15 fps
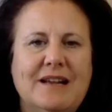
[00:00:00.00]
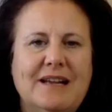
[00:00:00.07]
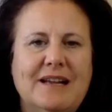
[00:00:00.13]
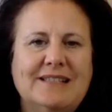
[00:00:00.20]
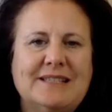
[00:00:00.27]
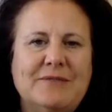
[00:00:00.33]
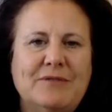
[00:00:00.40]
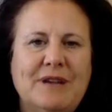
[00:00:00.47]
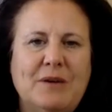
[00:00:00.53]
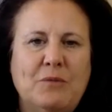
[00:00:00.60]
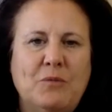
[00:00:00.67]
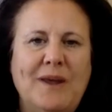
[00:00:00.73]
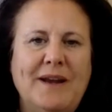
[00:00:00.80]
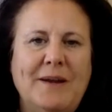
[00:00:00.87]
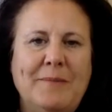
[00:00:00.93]
It's a
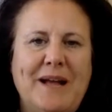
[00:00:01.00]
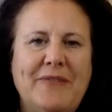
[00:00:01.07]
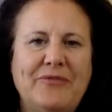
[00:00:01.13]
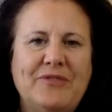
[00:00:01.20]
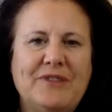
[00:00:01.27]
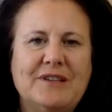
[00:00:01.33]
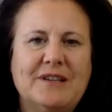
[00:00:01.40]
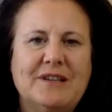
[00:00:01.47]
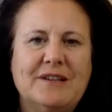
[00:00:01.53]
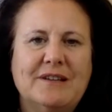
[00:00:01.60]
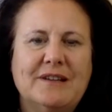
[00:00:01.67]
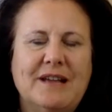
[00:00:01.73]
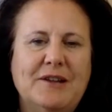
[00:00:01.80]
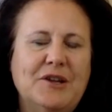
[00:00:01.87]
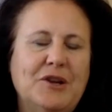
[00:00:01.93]
one about the,
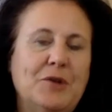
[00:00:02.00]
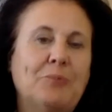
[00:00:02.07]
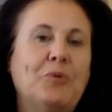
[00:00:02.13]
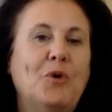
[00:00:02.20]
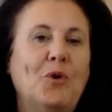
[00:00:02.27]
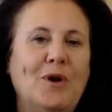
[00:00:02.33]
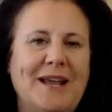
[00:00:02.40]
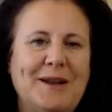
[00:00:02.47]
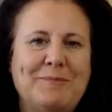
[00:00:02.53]
Paul